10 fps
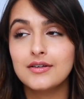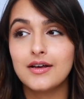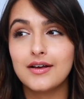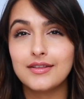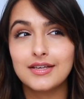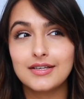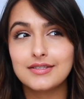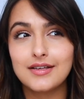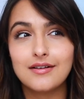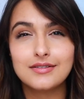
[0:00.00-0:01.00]
I think
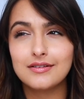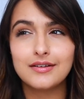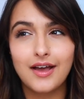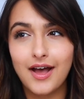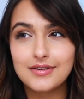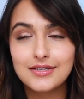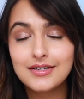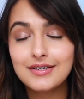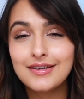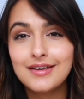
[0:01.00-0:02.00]
salicylic acid.